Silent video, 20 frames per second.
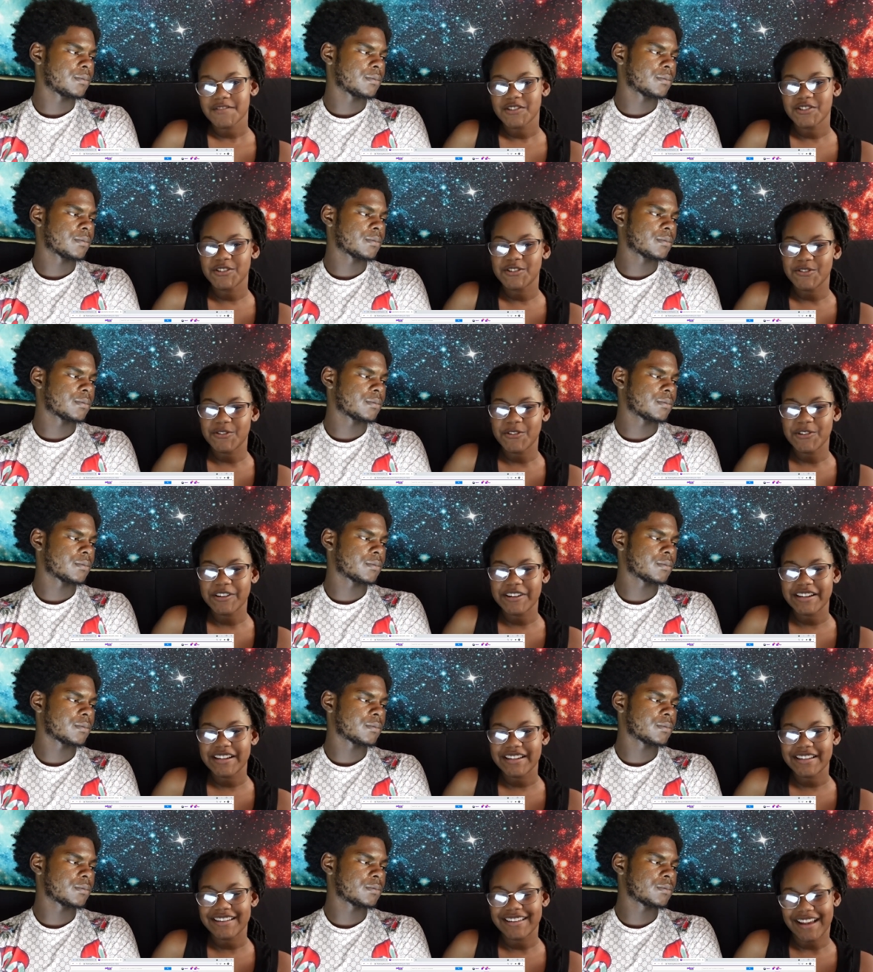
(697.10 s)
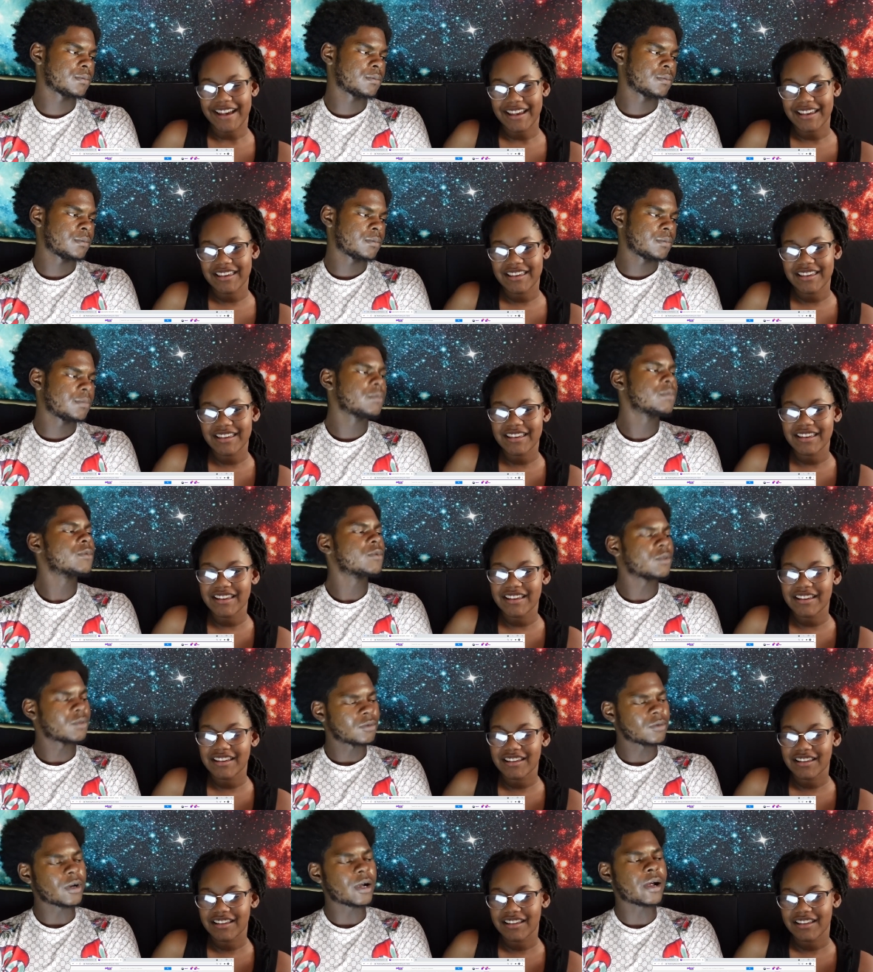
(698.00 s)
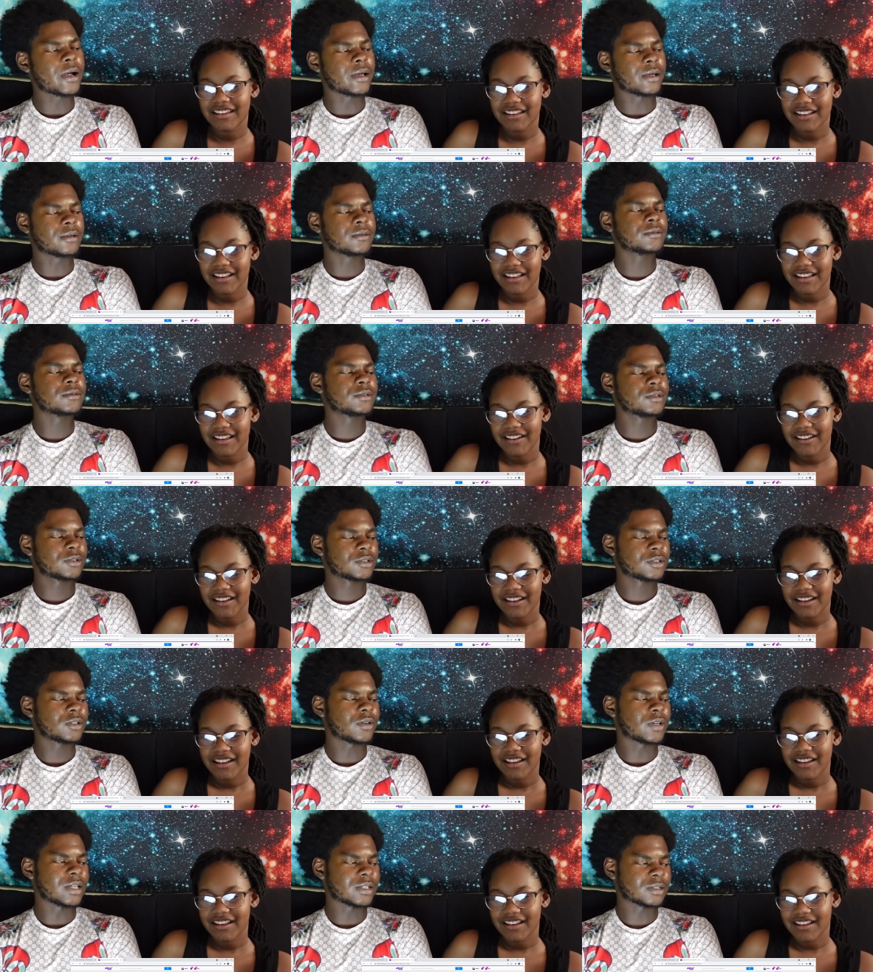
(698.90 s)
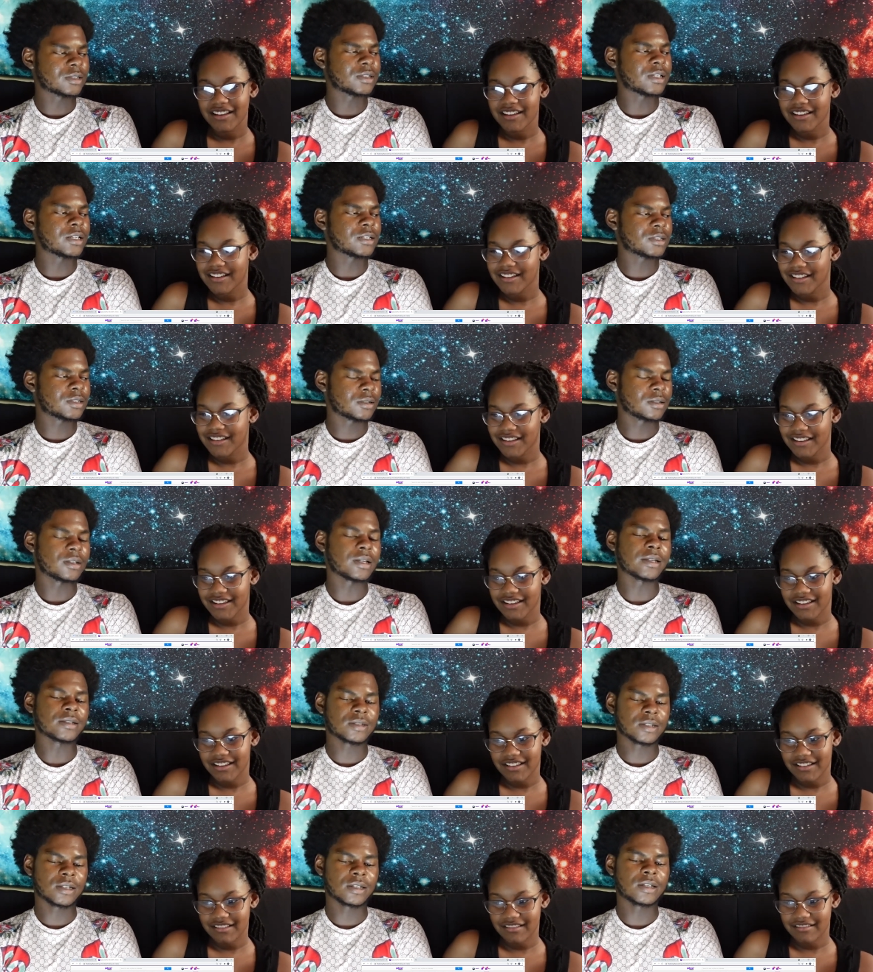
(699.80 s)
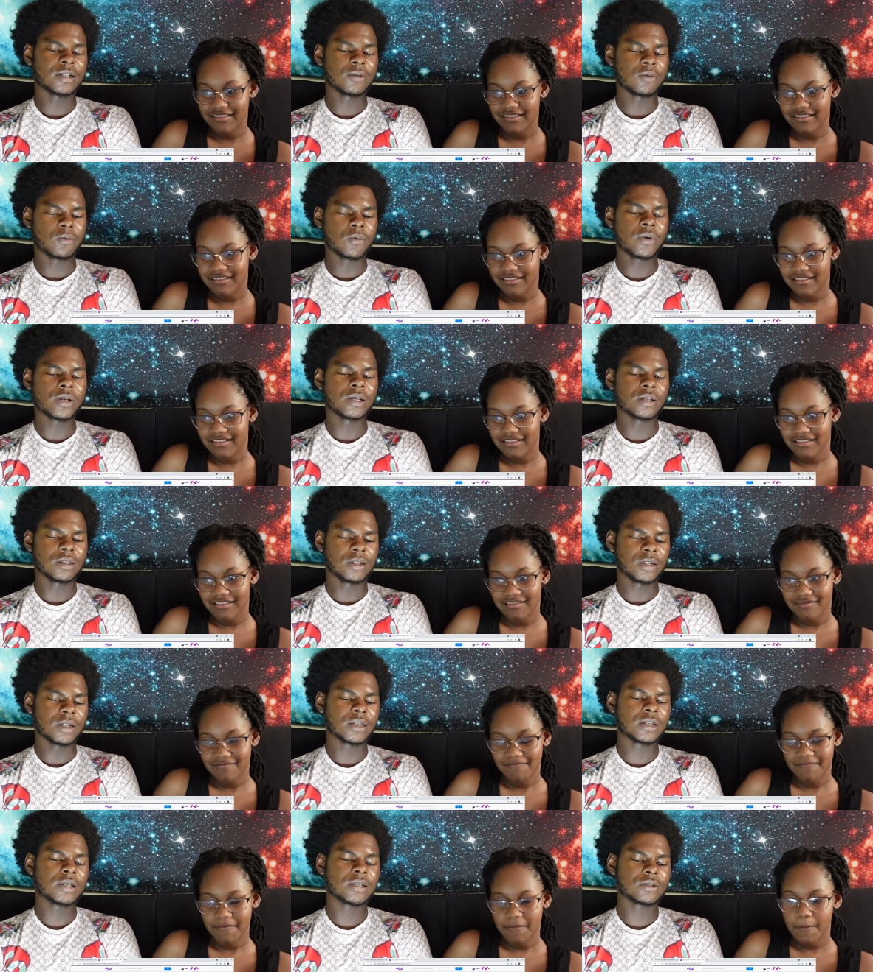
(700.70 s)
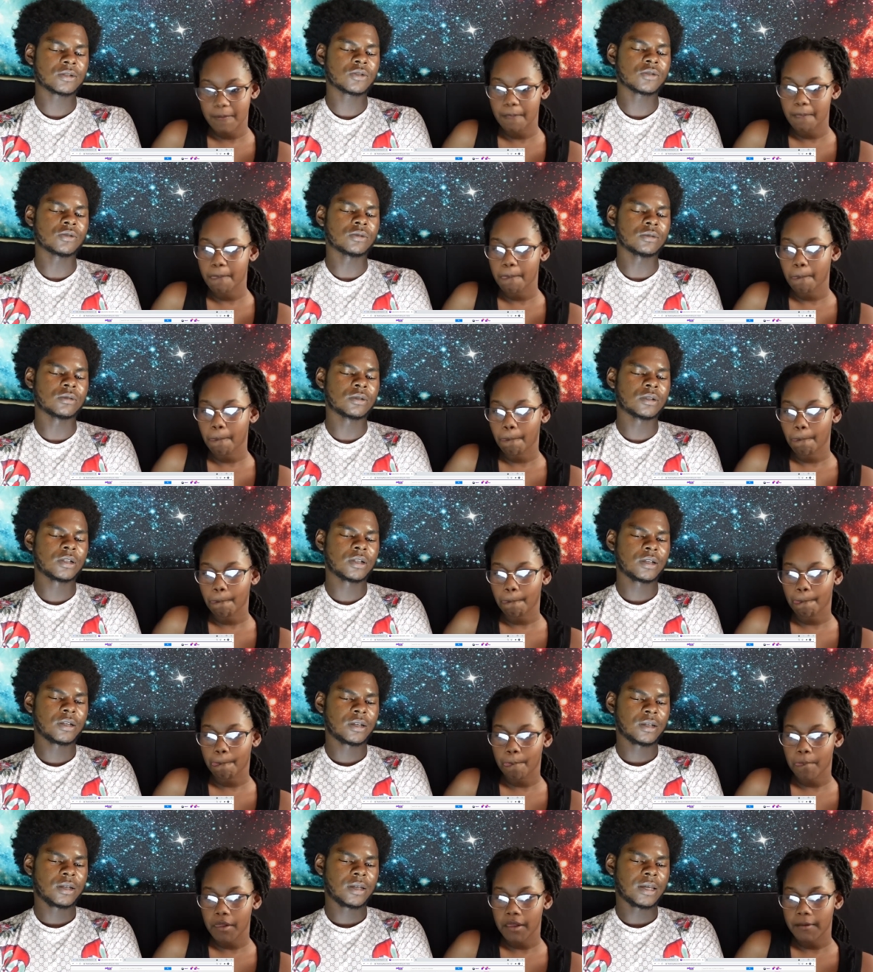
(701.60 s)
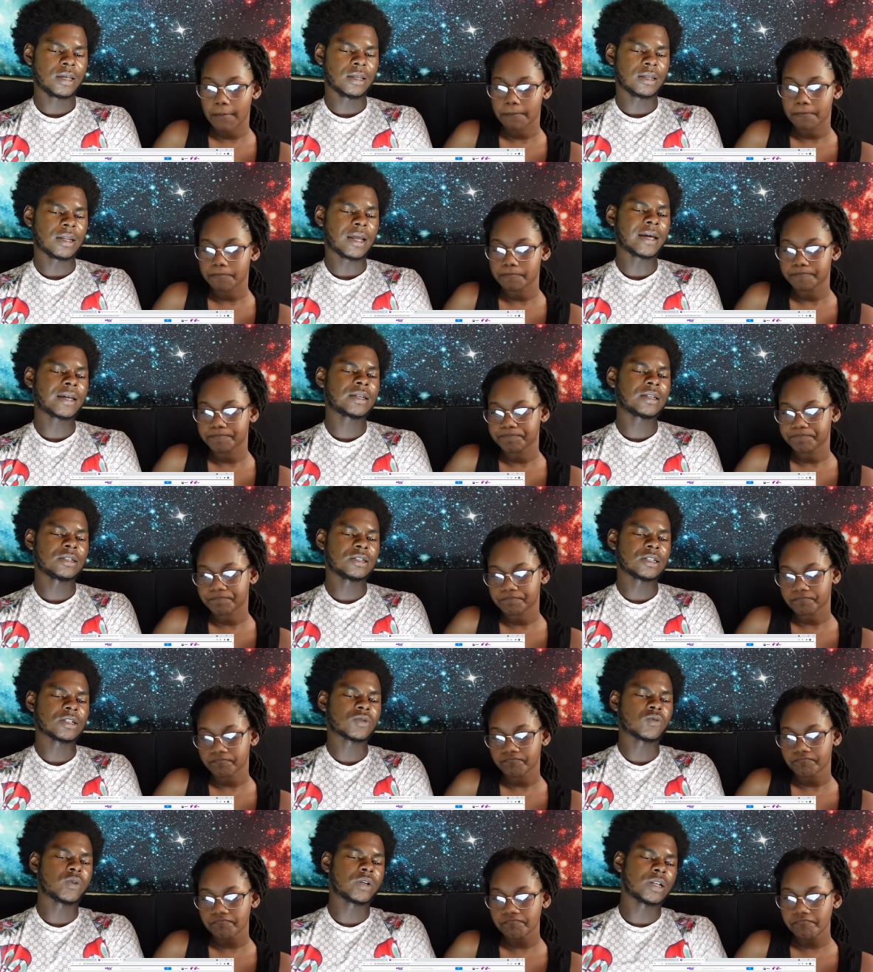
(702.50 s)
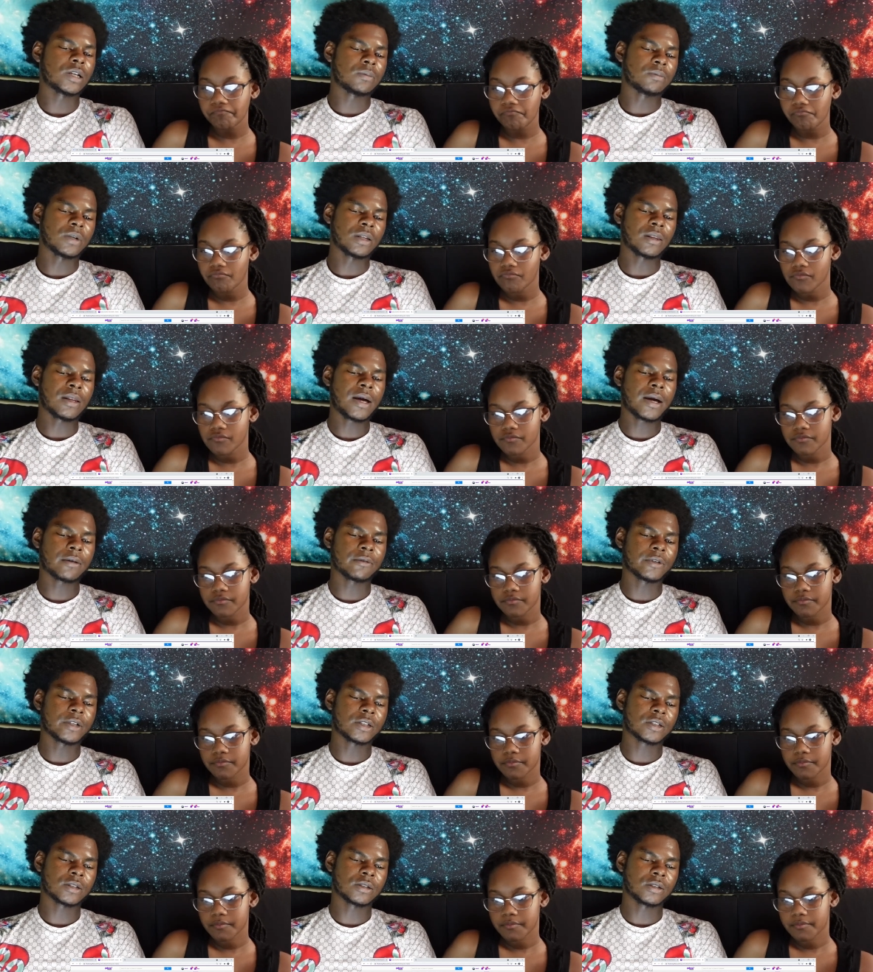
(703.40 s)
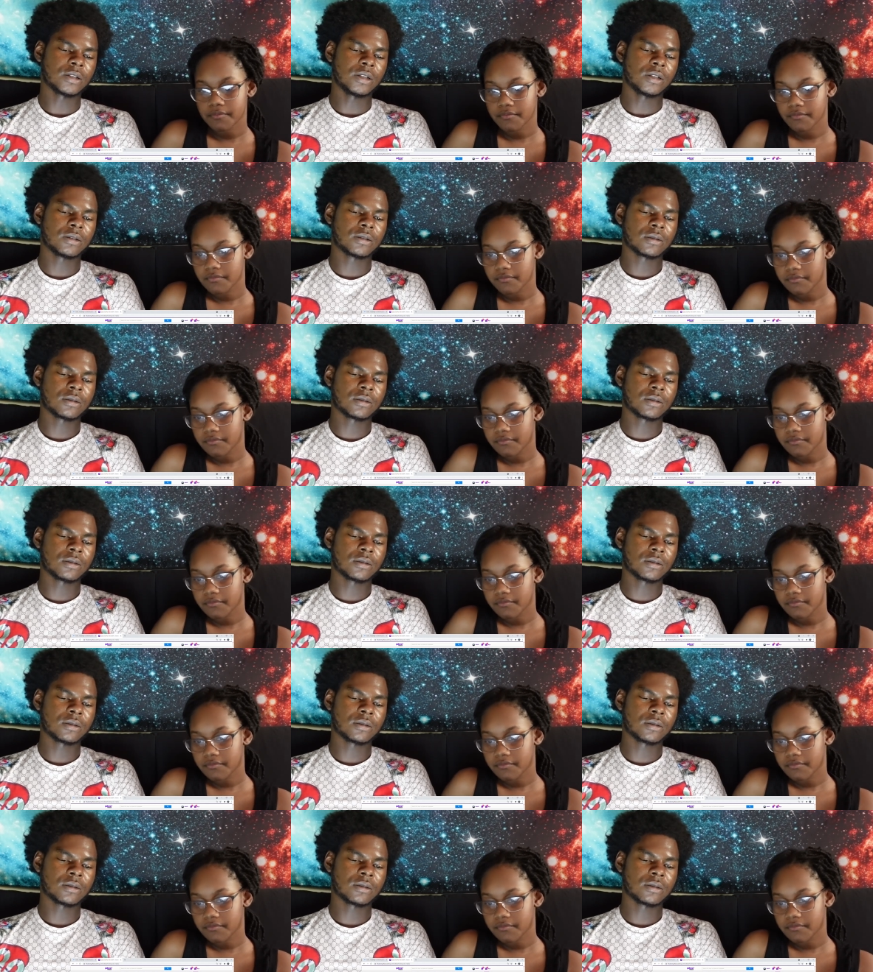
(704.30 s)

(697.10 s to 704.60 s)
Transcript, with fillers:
Speaker 1: Jordan, Nike.
Speaker 2: Right. So that's that's that's a good one to look into. And Nike just went up a lot recently.